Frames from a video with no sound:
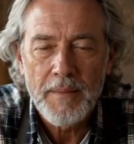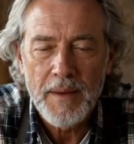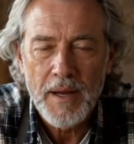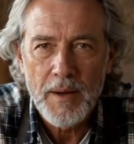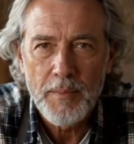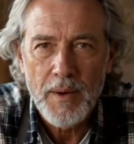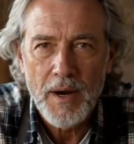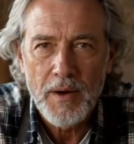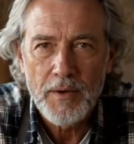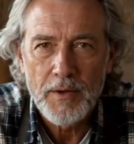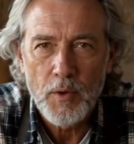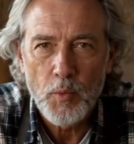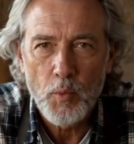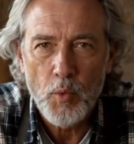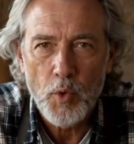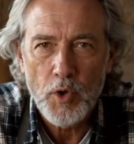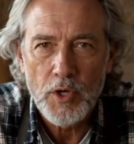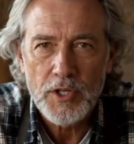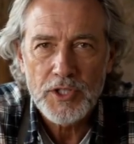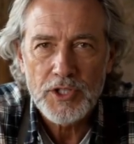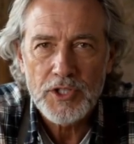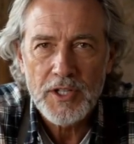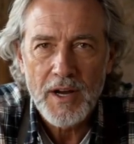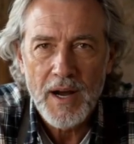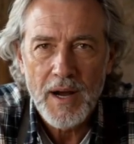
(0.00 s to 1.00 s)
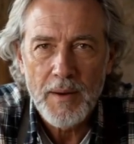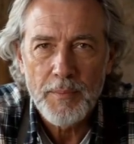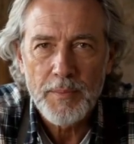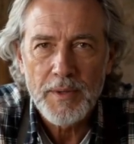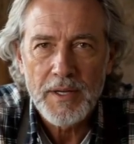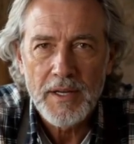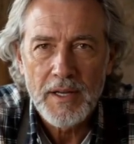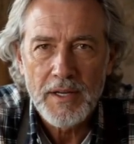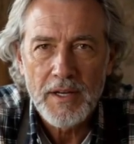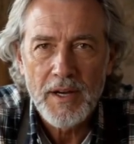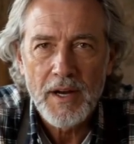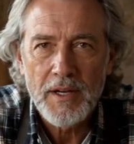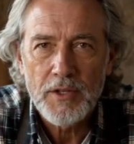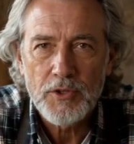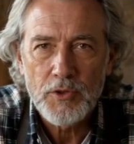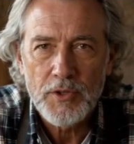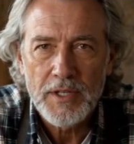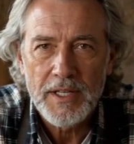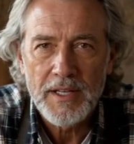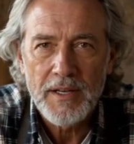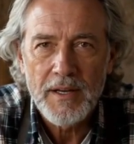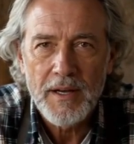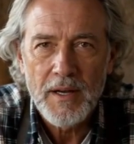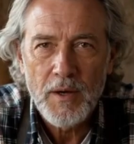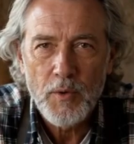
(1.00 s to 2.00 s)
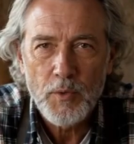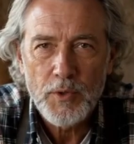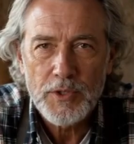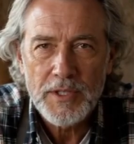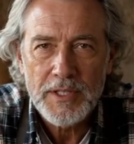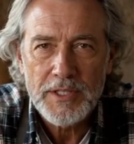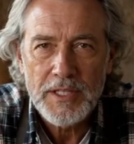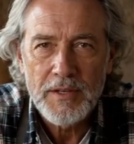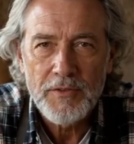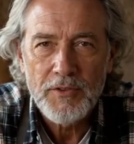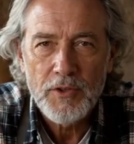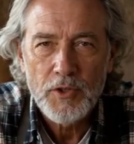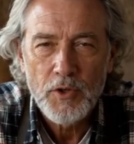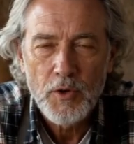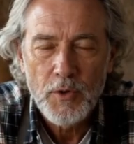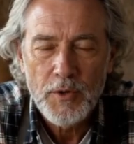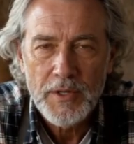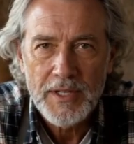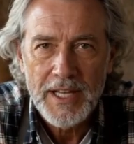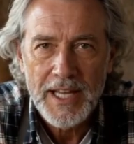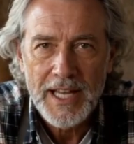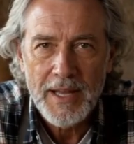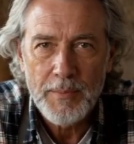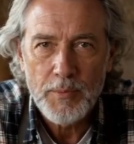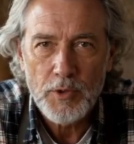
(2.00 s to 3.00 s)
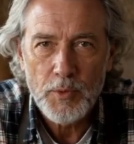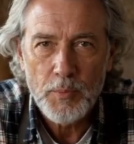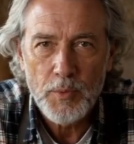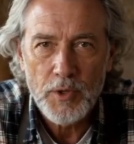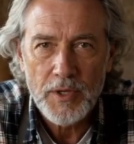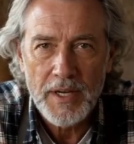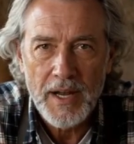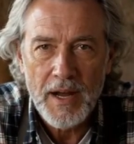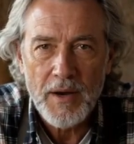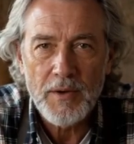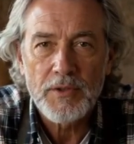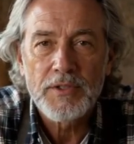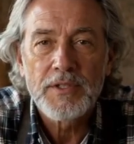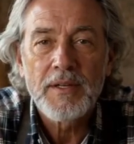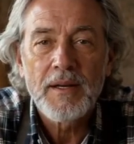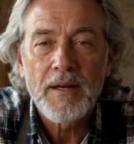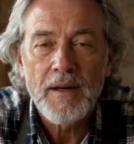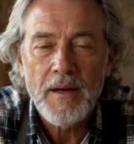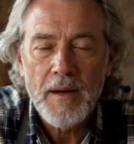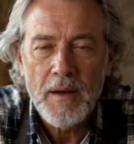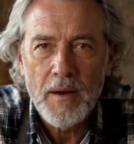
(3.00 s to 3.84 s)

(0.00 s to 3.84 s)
about the workshop in a country with a difficult name to pronounce